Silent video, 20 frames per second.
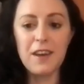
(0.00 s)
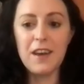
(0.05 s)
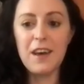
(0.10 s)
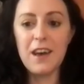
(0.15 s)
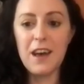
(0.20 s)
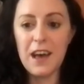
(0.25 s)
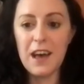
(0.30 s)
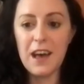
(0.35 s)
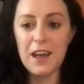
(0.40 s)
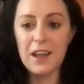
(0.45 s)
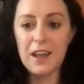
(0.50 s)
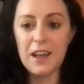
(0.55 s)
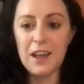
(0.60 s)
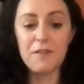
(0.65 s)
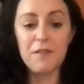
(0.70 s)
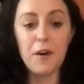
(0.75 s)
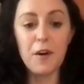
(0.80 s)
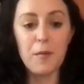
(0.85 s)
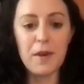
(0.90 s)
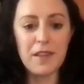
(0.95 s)

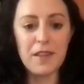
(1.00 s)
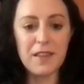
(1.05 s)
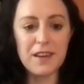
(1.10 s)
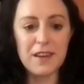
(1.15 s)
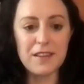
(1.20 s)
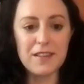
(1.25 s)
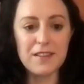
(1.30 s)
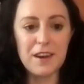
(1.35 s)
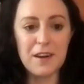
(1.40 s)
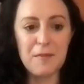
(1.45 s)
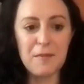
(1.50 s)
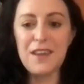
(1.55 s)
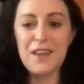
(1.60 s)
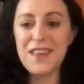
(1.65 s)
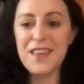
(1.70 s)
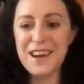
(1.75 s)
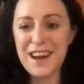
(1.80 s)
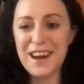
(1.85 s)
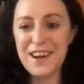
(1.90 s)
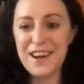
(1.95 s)
and filming this? I
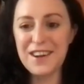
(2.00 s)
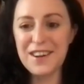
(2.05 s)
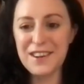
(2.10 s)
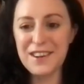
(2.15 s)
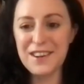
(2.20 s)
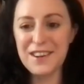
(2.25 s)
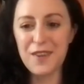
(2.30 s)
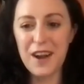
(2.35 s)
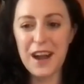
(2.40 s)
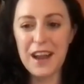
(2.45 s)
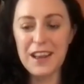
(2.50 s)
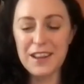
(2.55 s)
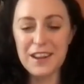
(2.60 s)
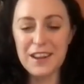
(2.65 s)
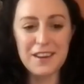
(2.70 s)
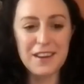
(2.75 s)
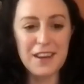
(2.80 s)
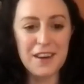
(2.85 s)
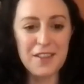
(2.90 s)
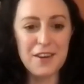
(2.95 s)
think I read in
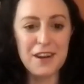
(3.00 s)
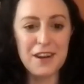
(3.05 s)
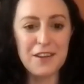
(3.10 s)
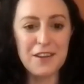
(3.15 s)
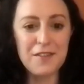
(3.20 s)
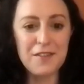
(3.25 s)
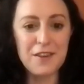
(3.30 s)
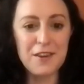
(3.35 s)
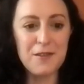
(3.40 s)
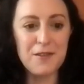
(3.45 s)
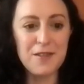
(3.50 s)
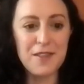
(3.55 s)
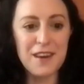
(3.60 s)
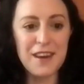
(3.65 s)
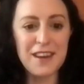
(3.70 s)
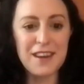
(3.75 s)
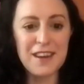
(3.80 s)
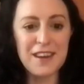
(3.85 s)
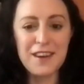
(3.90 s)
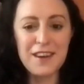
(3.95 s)
another interview
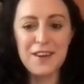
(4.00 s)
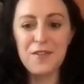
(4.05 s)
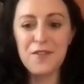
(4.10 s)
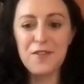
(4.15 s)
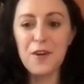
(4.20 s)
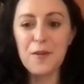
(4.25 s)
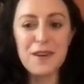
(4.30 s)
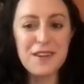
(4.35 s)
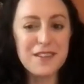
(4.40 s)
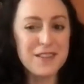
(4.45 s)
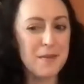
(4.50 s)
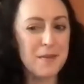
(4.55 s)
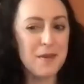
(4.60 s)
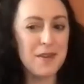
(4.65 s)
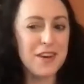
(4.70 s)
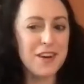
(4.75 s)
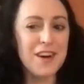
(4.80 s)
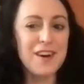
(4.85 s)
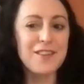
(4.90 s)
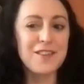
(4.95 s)
that filming some of
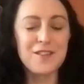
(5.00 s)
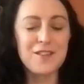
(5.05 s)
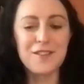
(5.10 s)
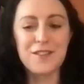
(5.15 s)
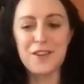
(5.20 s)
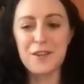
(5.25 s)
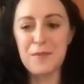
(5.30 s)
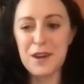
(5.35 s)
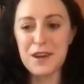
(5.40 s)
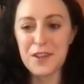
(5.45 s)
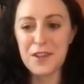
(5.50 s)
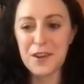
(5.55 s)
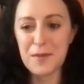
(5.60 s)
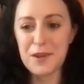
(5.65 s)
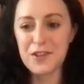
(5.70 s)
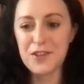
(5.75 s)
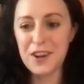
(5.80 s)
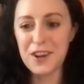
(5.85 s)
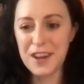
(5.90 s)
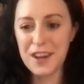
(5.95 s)
the concerts could be a little
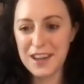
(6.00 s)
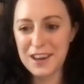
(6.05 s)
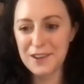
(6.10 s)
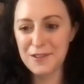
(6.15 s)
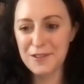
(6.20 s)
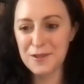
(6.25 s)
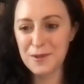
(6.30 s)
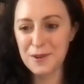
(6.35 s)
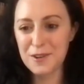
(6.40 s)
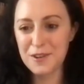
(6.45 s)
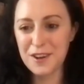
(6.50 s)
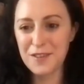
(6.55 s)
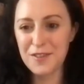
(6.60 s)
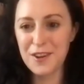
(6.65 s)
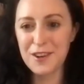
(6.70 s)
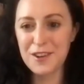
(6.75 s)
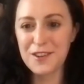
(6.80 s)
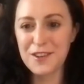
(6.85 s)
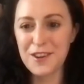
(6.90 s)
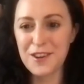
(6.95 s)
bit tricky, and I was wondering if
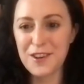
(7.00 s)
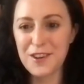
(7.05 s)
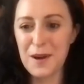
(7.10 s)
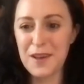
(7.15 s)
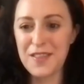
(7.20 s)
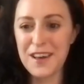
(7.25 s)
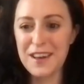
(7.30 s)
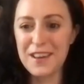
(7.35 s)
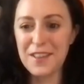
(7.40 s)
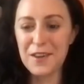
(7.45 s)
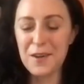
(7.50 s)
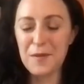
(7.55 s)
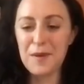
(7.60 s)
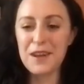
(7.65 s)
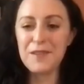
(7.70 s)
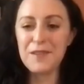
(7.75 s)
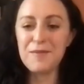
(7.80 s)
you could talk about that a little bit.